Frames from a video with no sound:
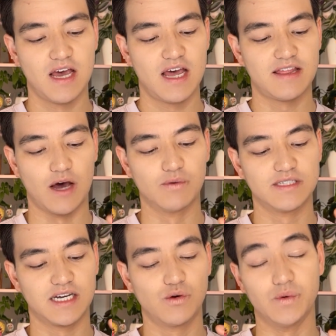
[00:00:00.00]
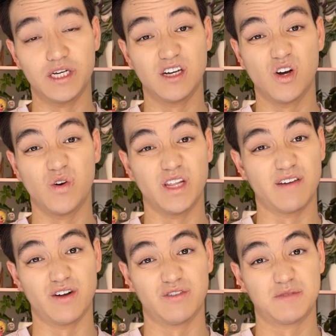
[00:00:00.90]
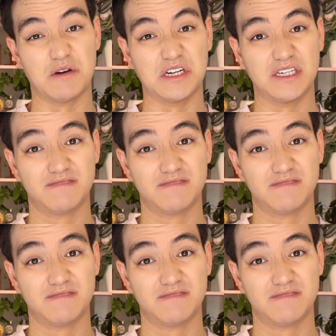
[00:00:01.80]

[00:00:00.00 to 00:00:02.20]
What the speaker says: That was like a week ago and they have not responded.